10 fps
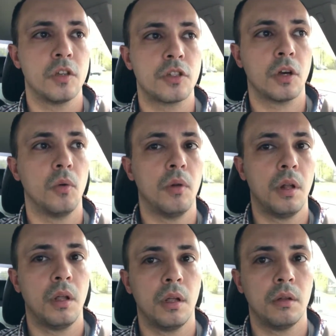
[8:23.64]
So
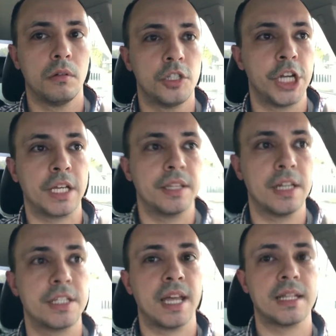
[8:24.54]
check their
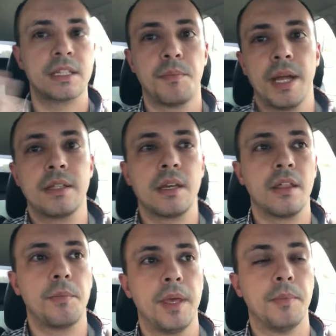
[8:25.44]
stats compared to
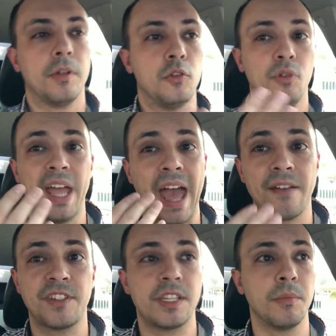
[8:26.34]
other people. Do they
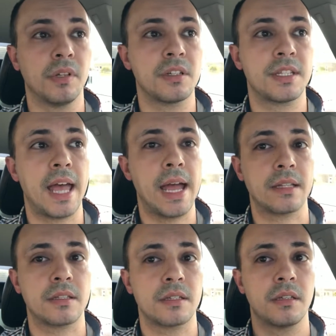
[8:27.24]
have similar
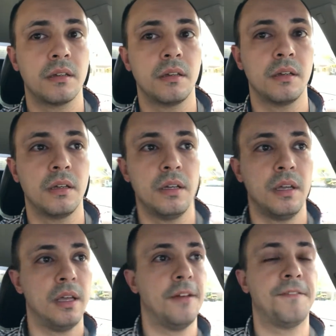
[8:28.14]
stats?
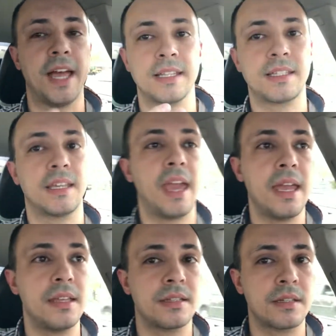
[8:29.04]
If that's the
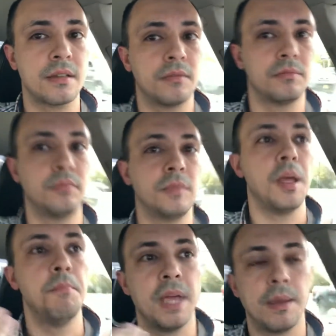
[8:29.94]
case,
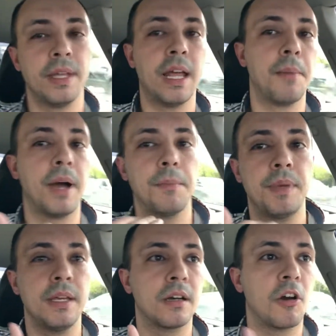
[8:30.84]
maybe that might
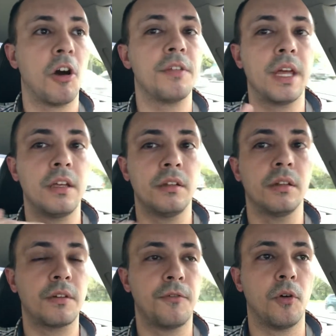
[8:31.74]
be a card that you
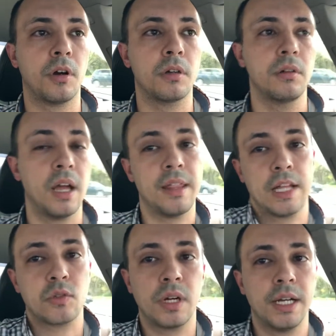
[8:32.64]
look for. And
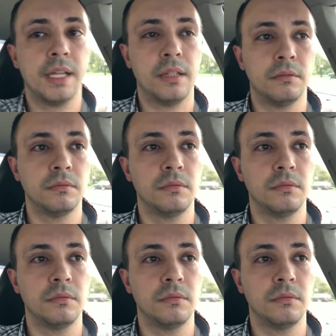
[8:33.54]
that's what I did.